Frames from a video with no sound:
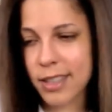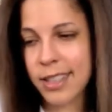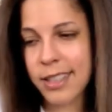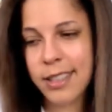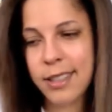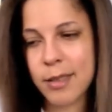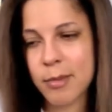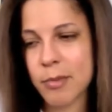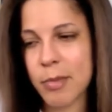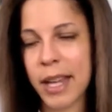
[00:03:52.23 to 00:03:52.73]

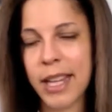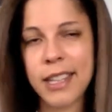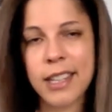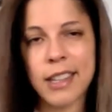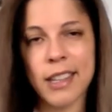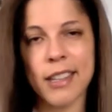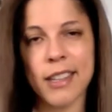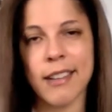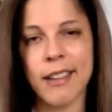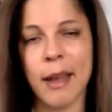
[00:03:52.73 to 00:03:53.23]
It's
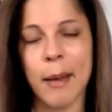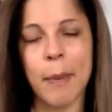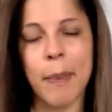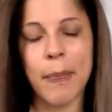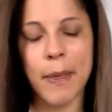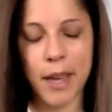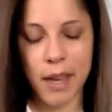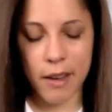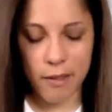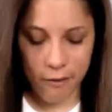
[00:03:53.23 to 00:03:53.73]
basically the same
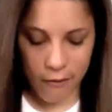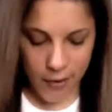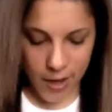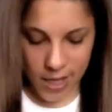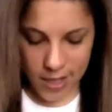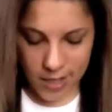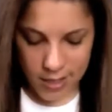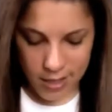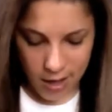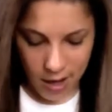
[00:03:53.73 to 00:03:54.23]
thing.
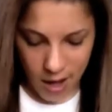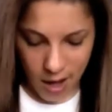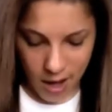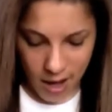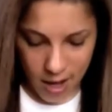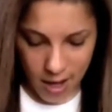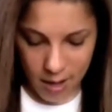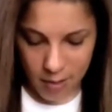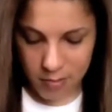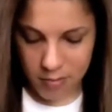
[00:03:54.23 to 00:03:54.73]

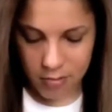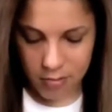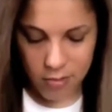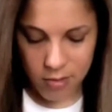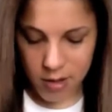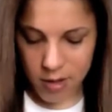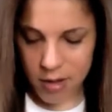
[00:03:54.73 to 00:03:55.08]
FaceTime,